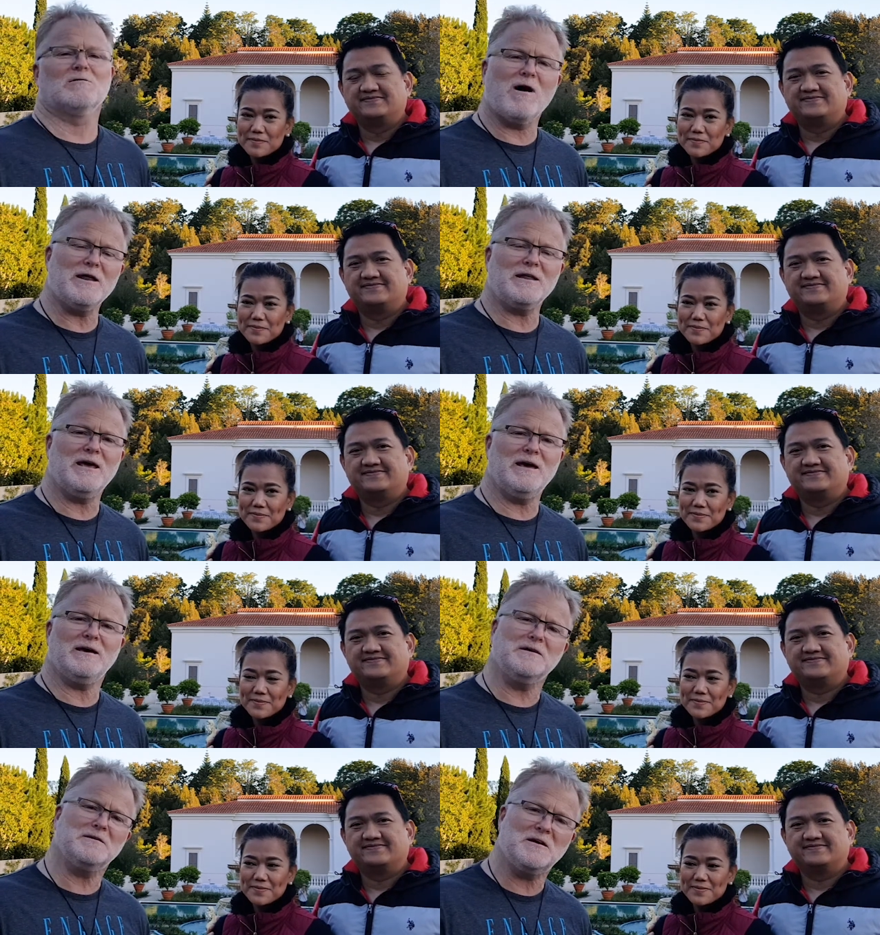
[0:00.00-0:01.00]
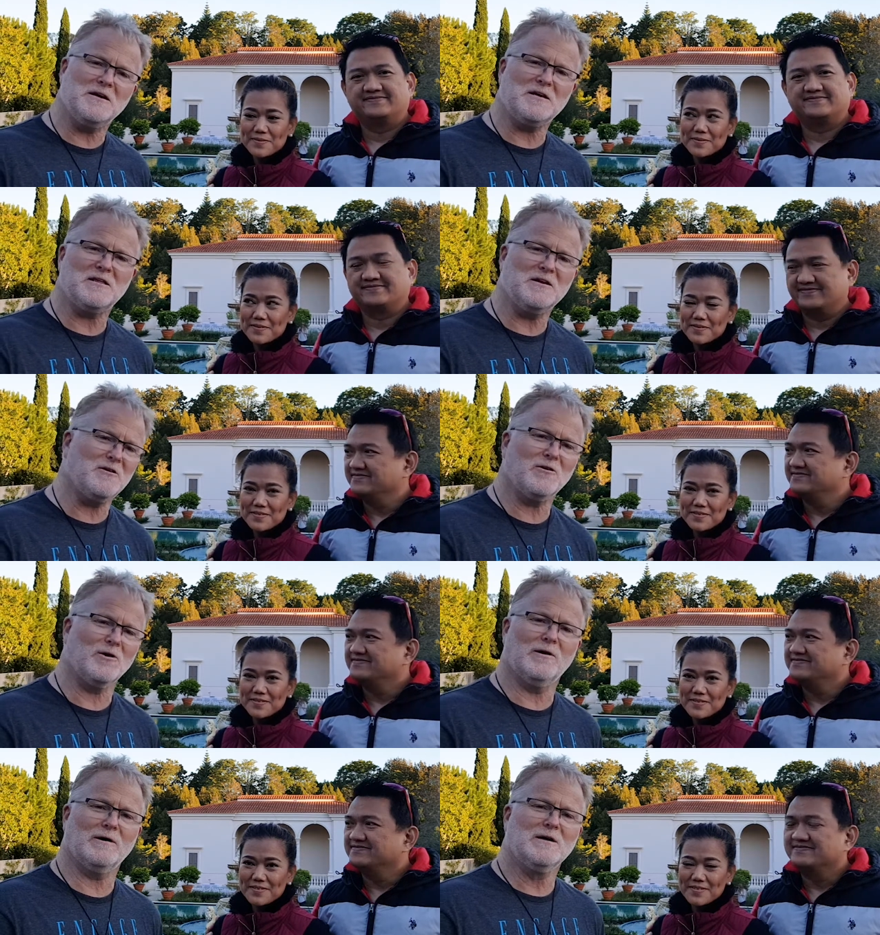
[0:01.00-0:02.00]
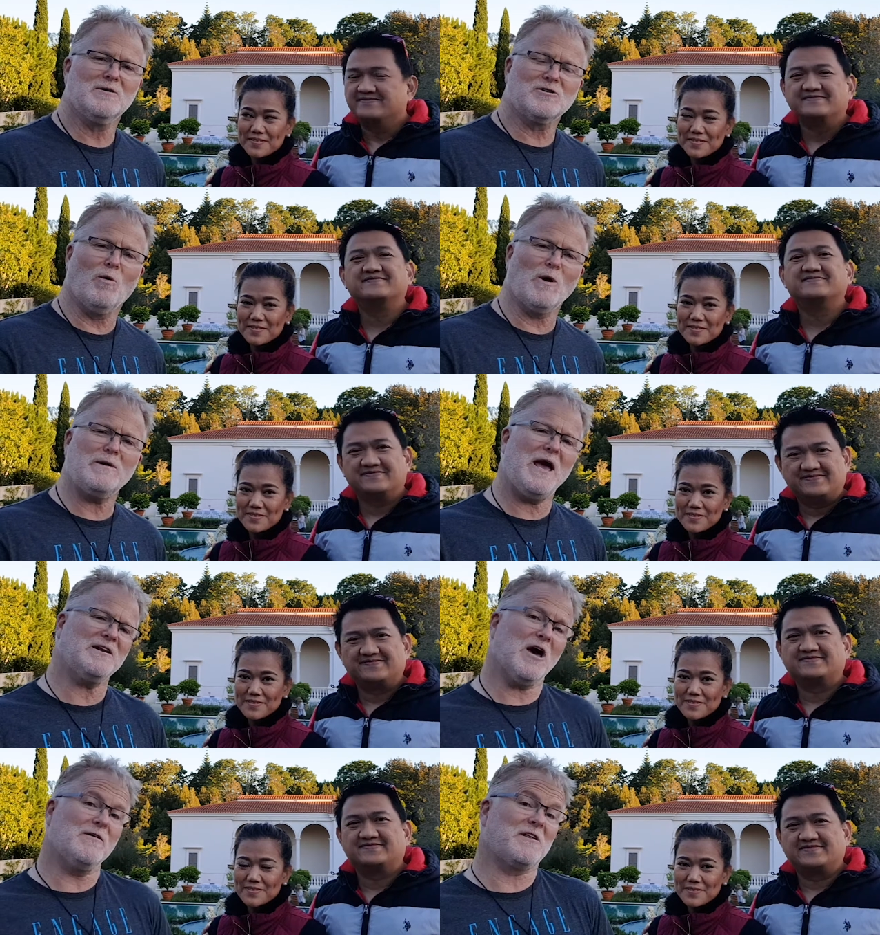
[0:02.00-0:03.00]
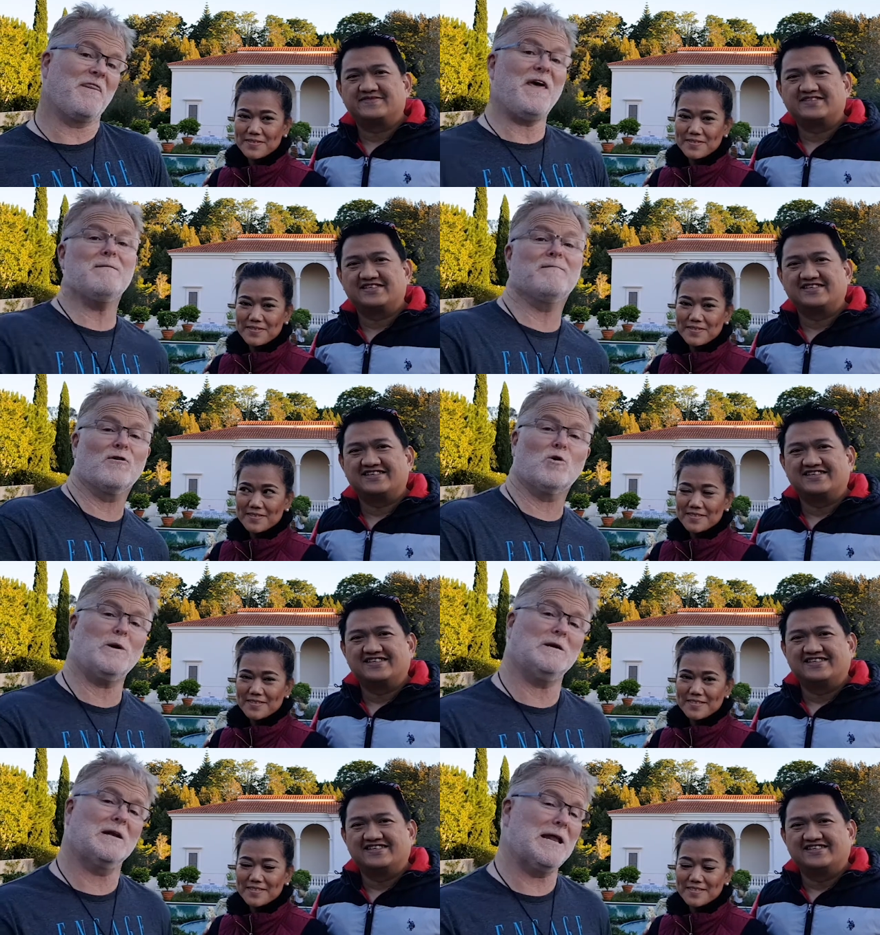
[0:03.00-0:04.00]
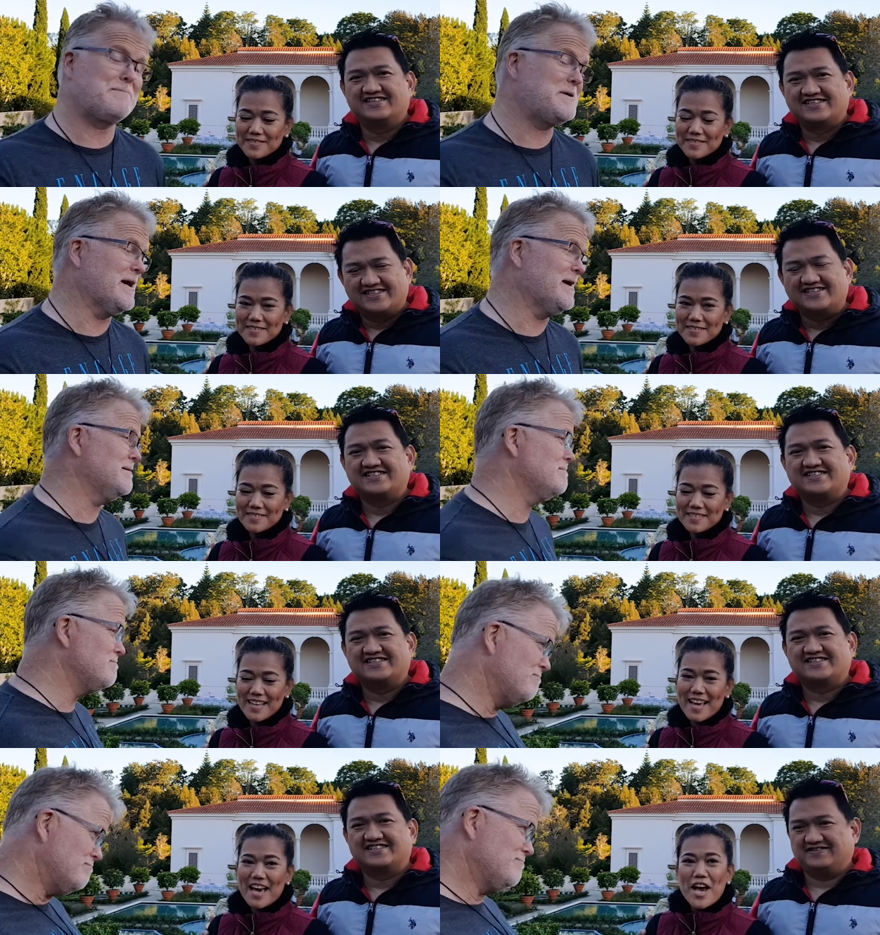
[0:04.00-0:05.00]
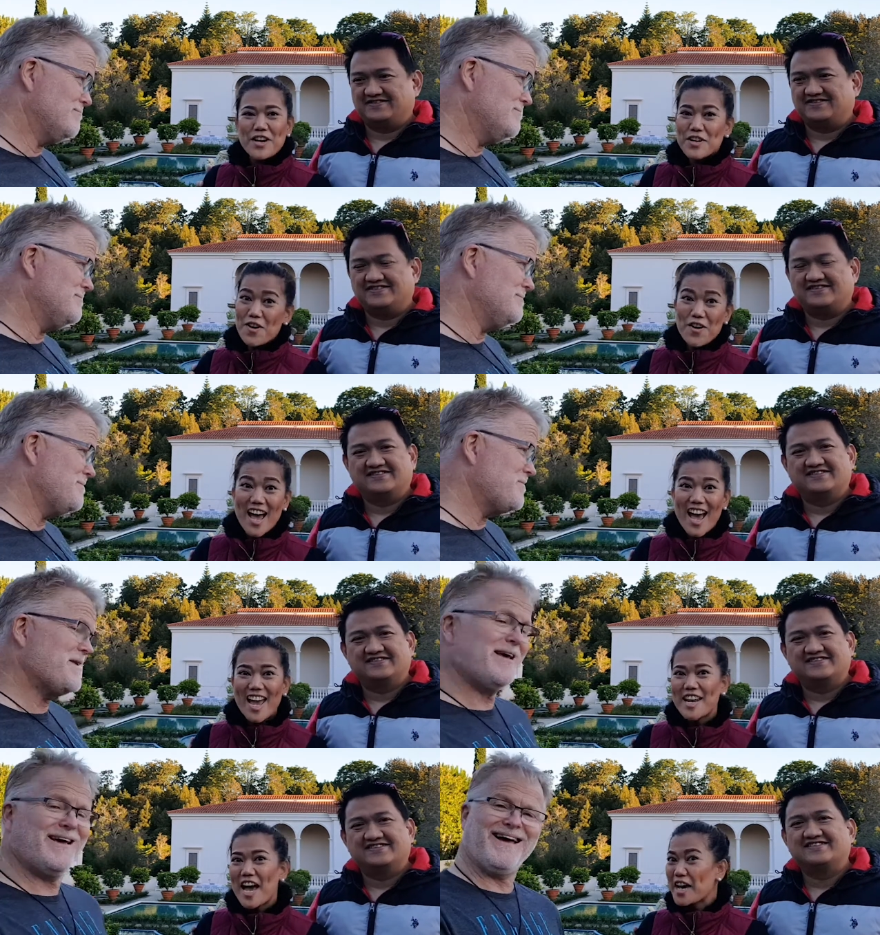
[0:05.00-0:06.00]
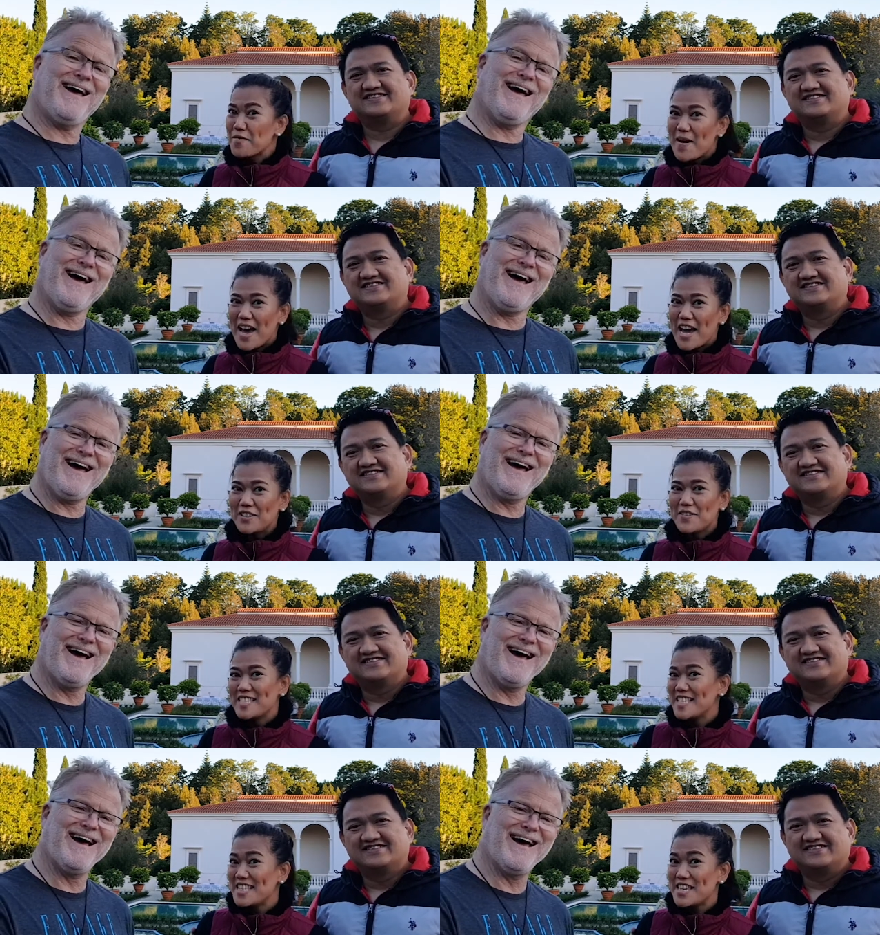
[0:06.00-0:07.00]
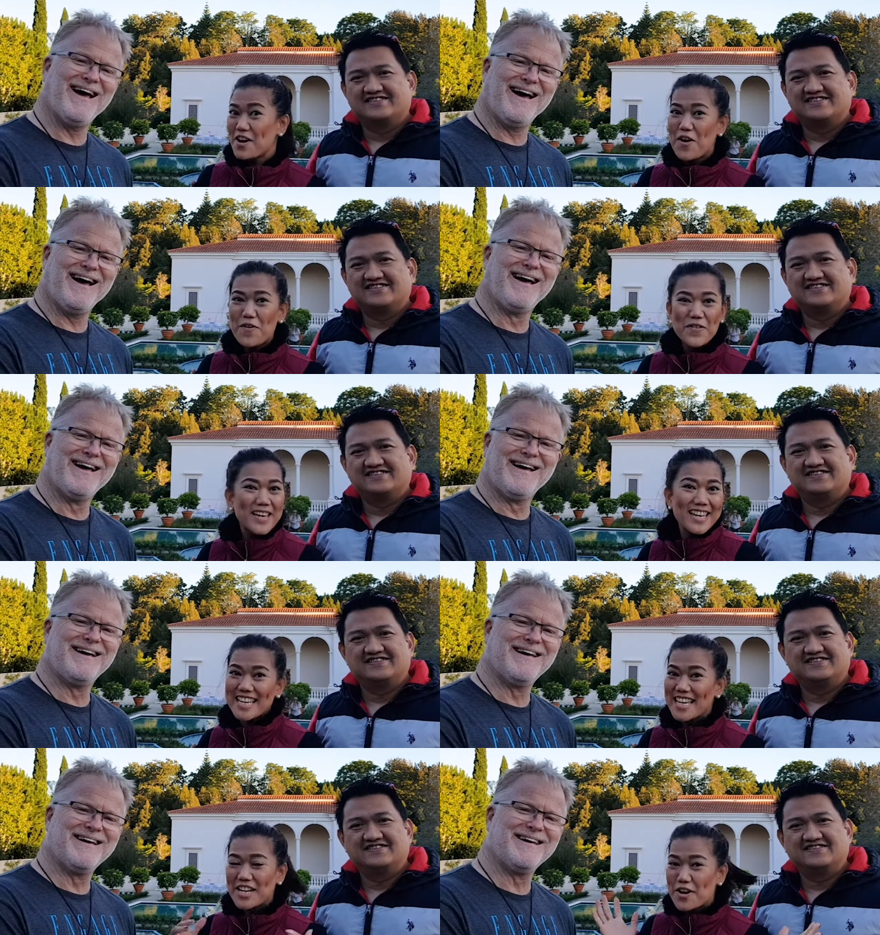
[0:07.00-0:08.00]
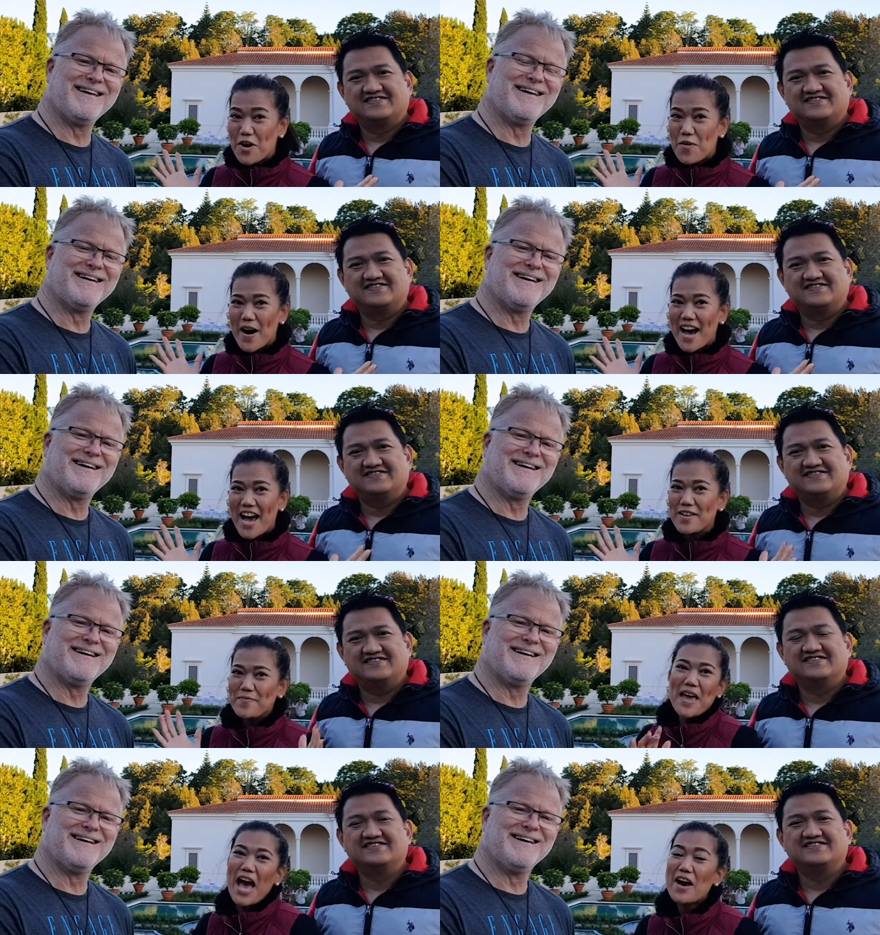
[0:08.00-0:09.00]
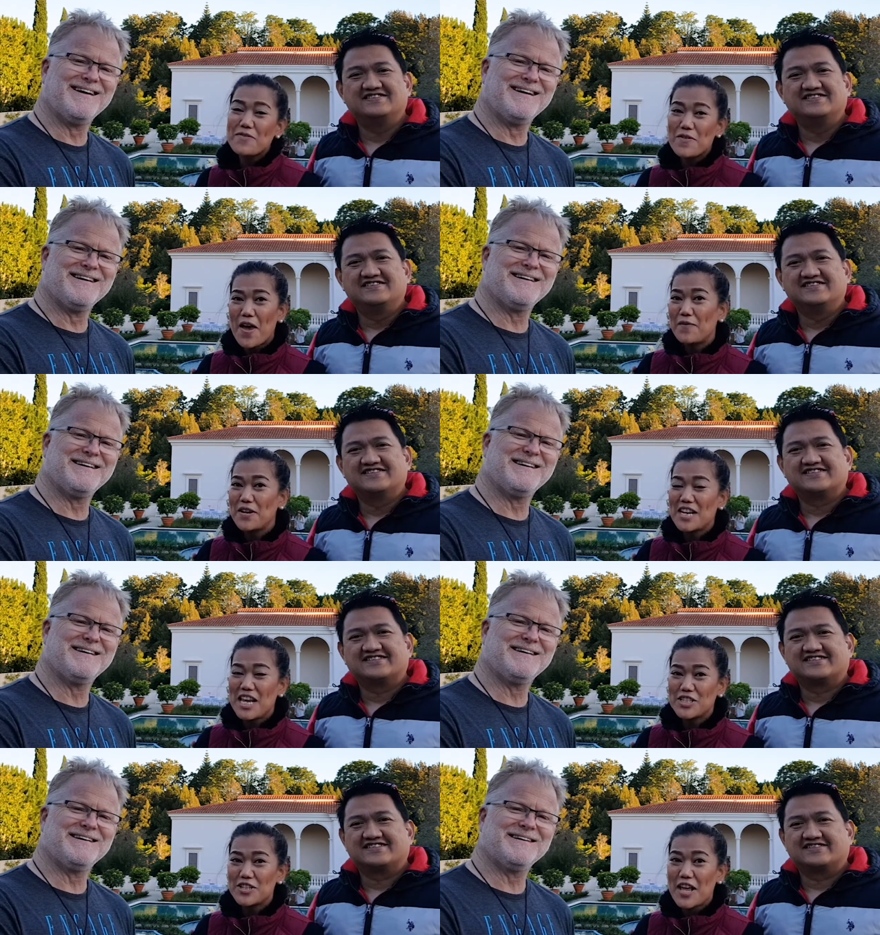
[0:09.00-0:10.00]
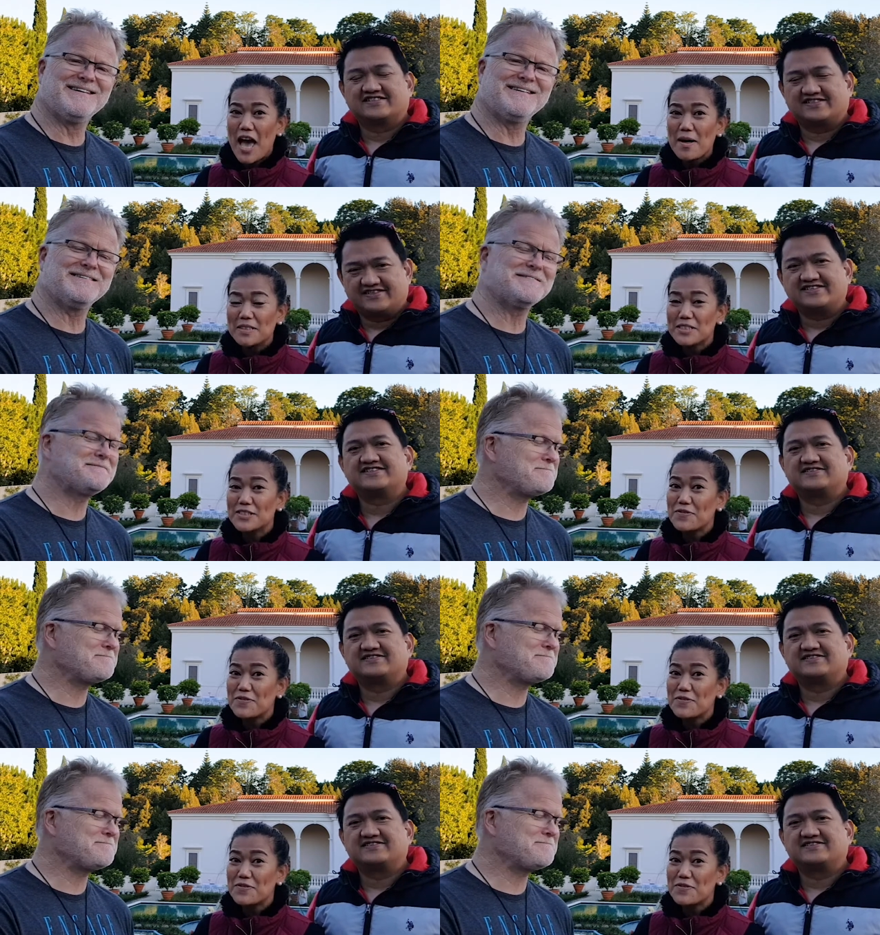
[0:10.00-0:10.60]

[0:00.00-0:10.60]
Speaker 1: right here in Kirikiriroa. So why don't we hand it over to them for a quick little update.
Speaker 2: Kia ora and haere mai to the city of Kirikiriroa in behalf of Every Nation Hamilton